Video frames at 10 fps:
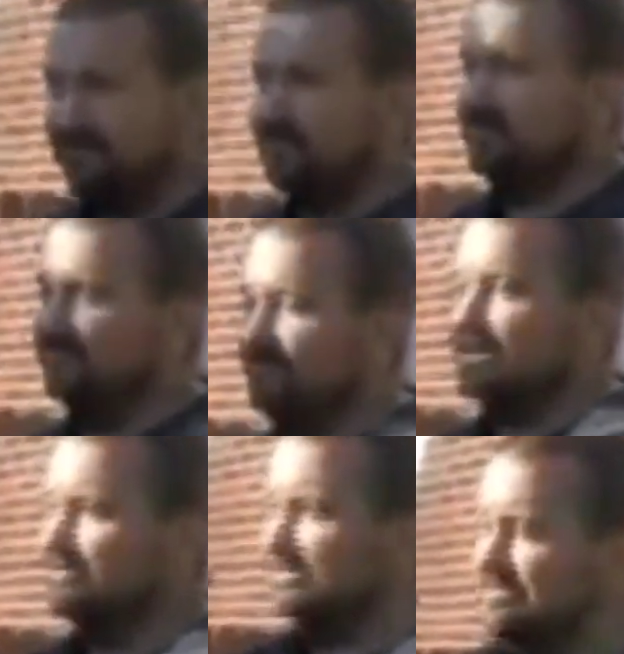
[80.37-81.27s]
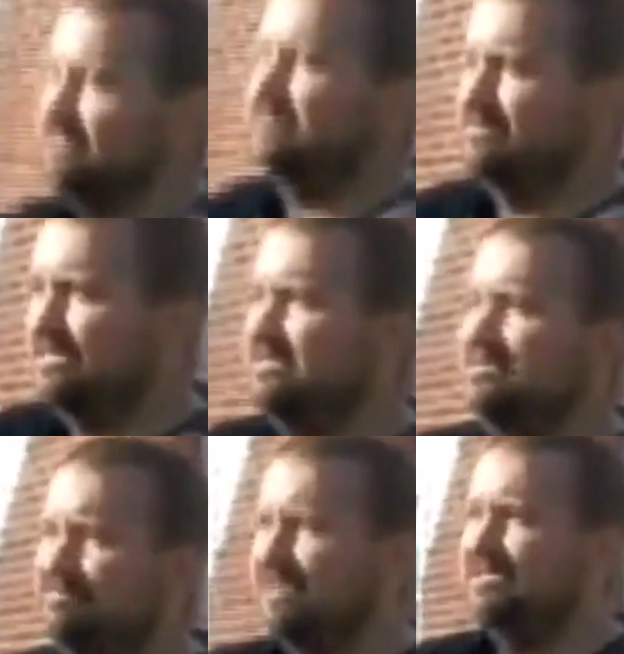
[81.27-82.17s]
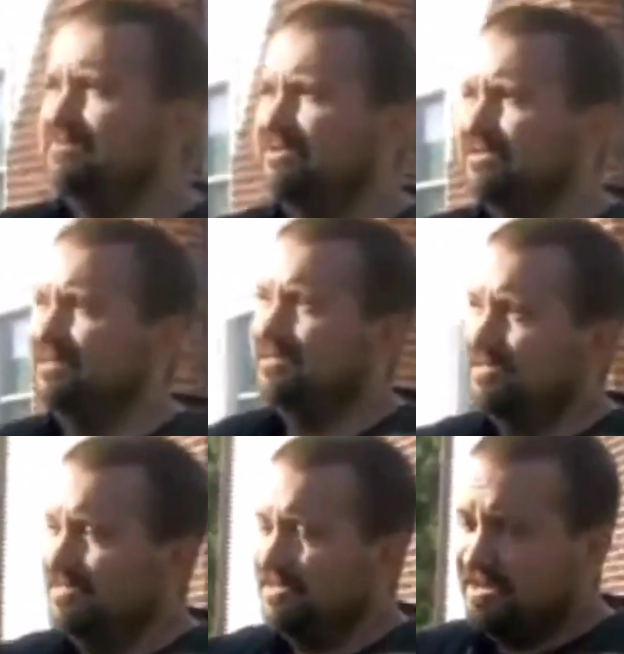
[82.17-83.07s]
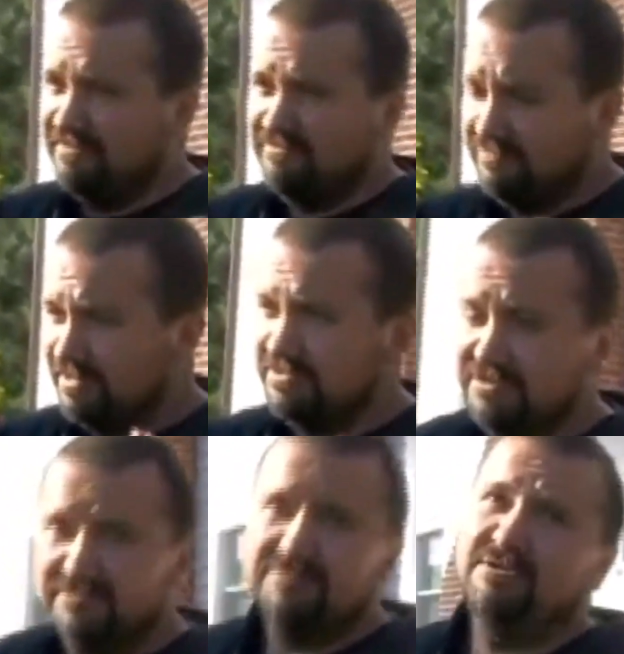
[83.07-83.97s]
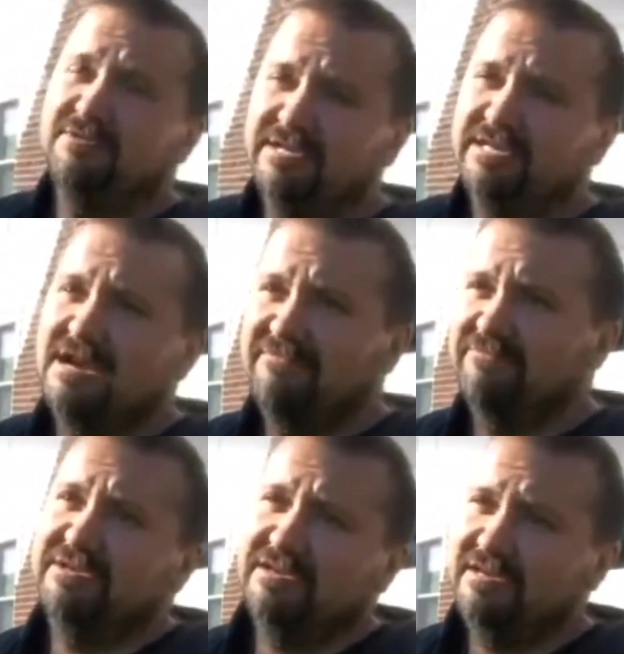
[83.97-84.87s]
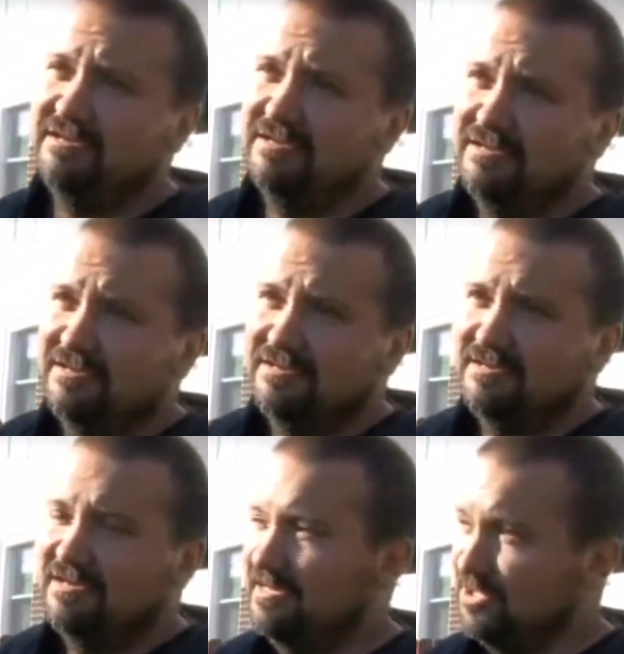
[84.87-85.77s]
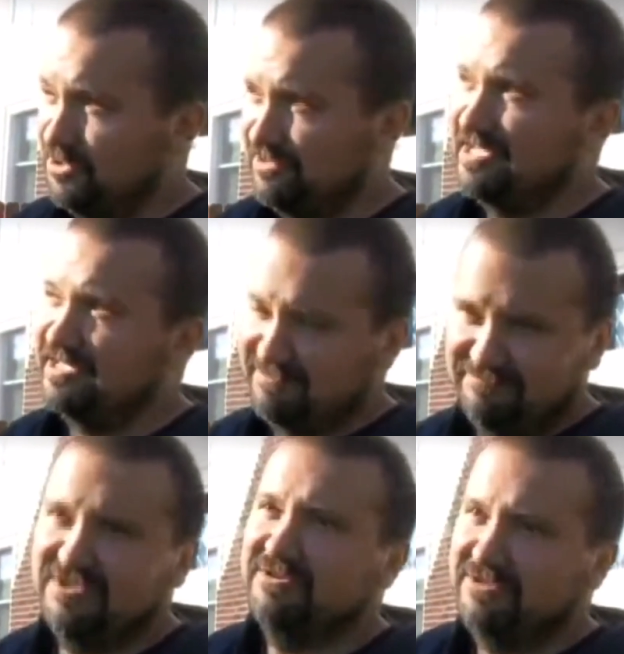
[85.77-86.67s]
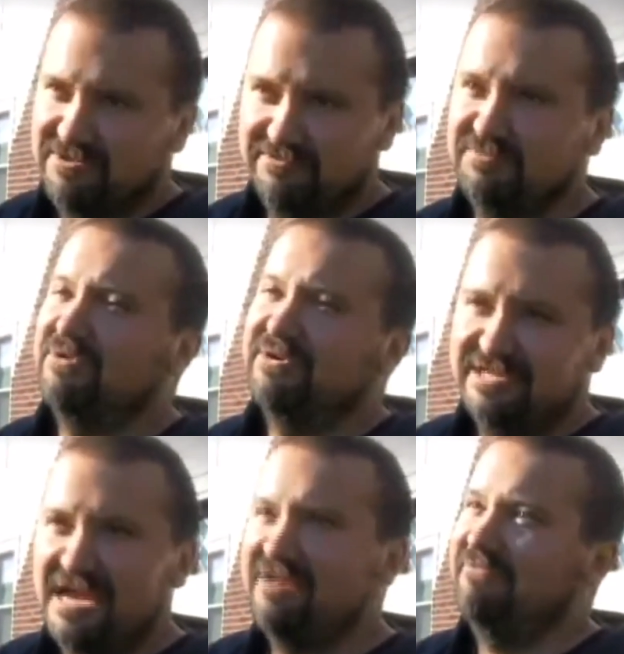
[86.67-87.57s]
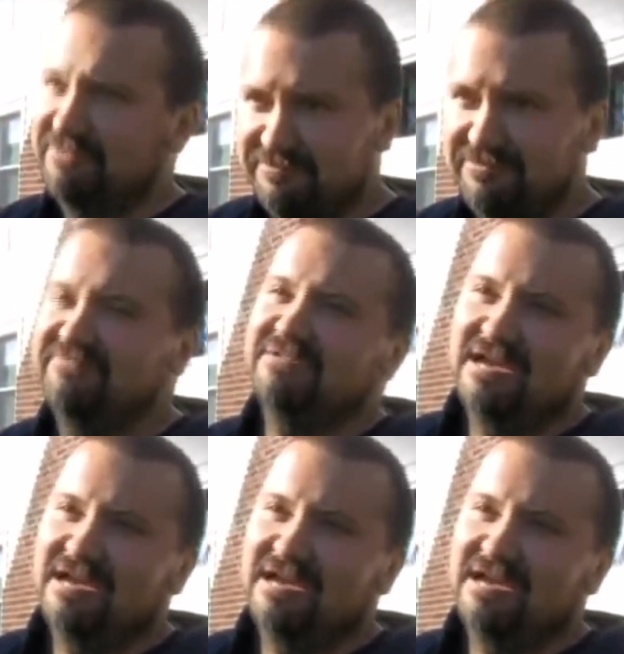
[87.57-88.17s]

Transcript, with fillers: even though the fire was still in the basement, every window was blowing out from the heat, and it looked like you know it was burning down from the roof